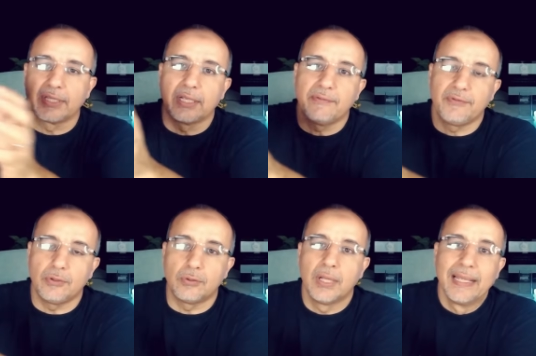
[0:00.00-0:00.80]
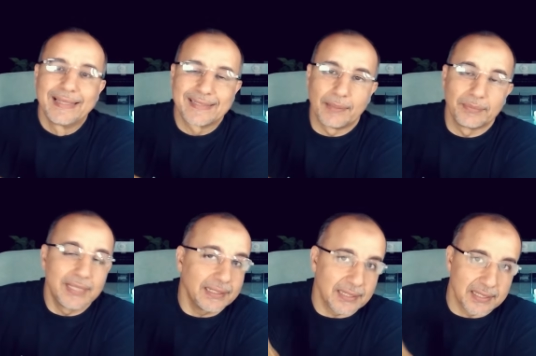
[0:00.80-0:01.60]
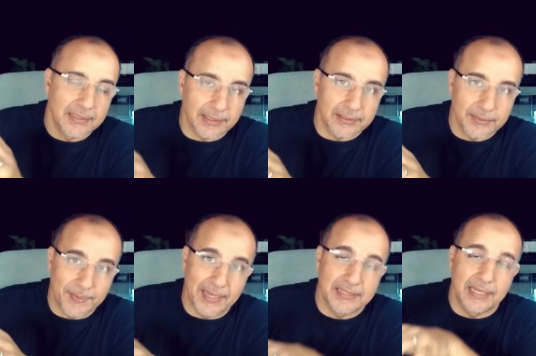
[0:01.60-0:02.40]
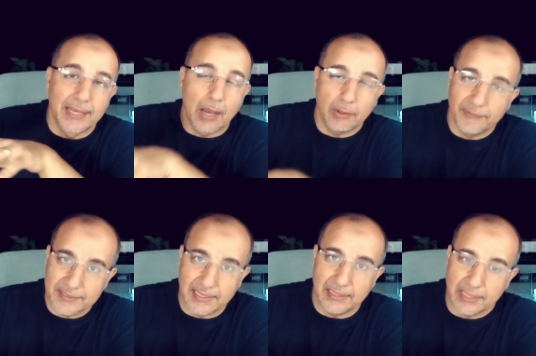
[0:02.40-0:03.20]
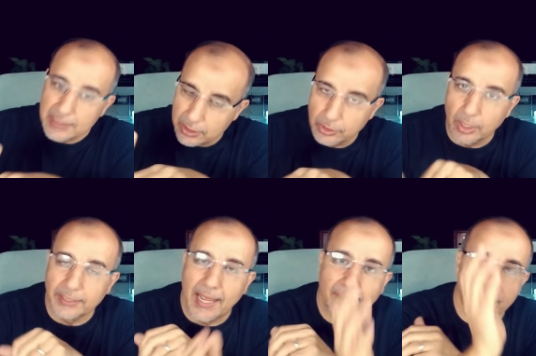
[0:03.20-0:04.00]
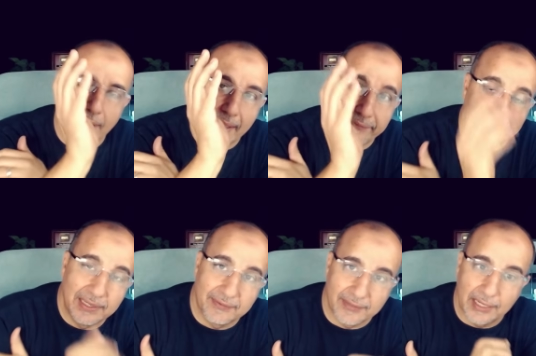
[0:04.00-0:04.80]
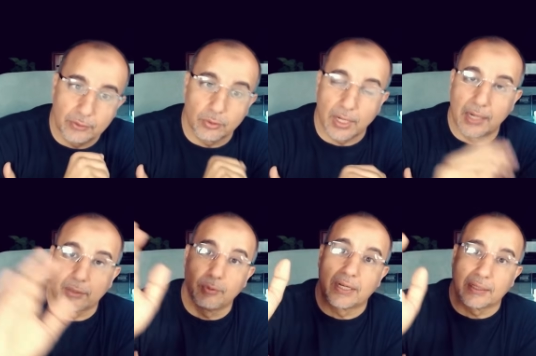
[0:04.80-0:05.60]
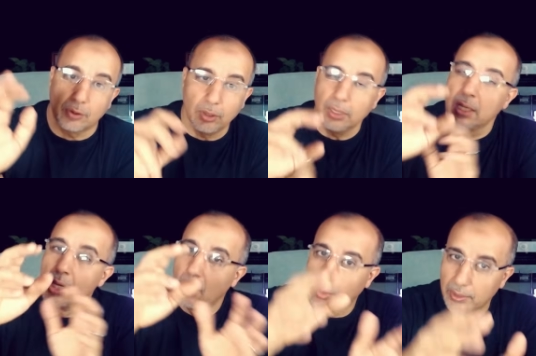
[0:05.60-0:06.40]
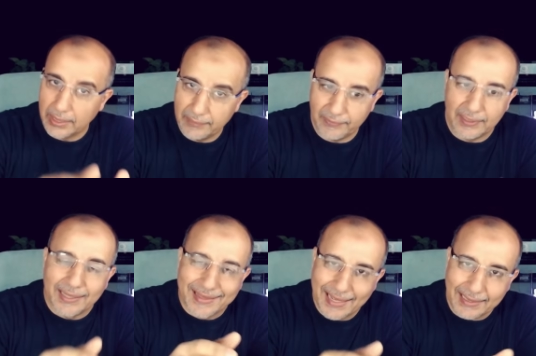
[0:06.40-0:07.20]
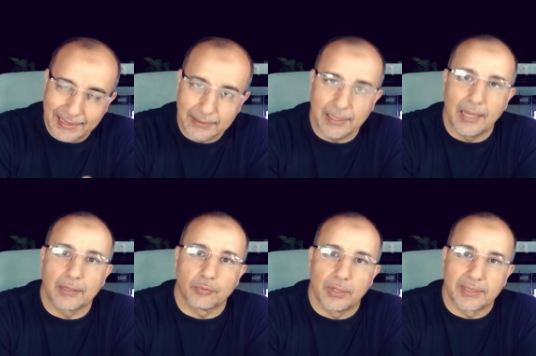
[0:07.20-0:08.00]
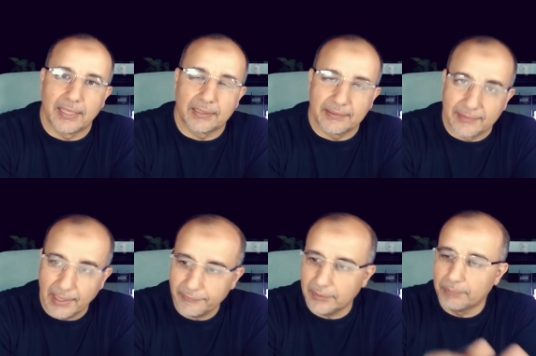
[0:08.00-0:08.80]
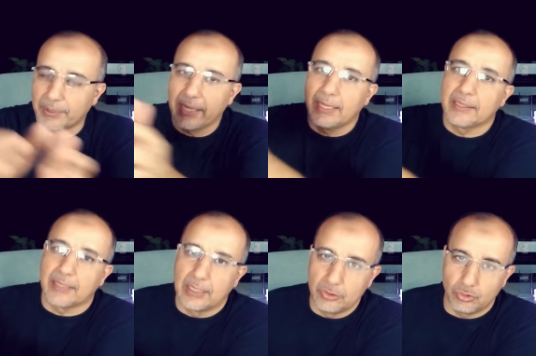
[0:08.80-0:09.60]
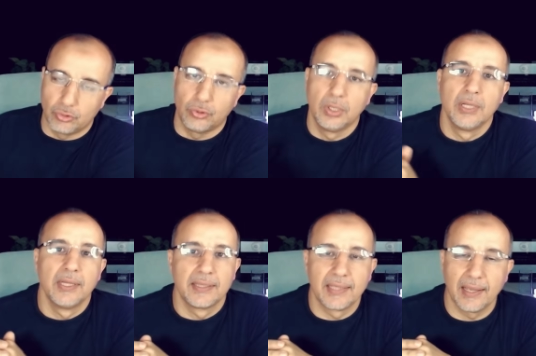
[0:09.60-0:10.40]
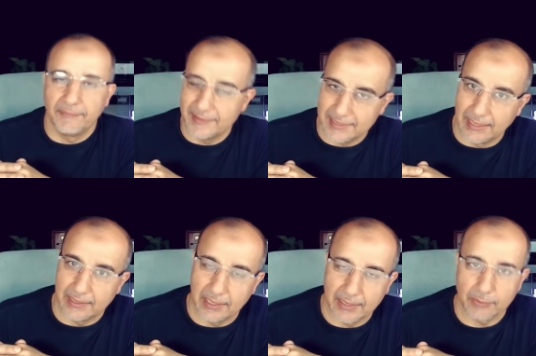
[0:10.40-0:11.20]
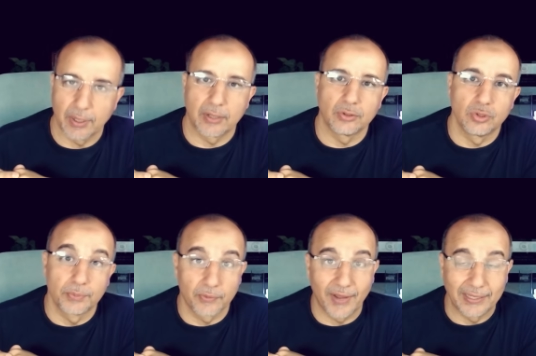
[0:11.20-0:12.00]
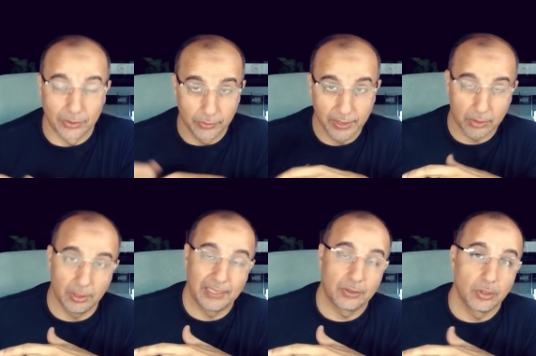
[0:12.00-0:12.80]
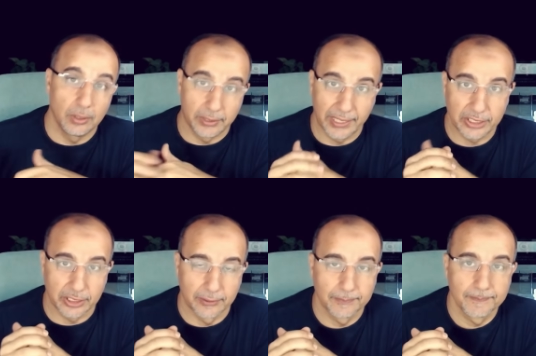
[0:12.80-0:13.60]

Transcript: to give you some data center space in our facility so you don't have to have real estate or hardware at all, or even that little hardware that is left, bring it into the facility that we are going to provide you. They call it co-location.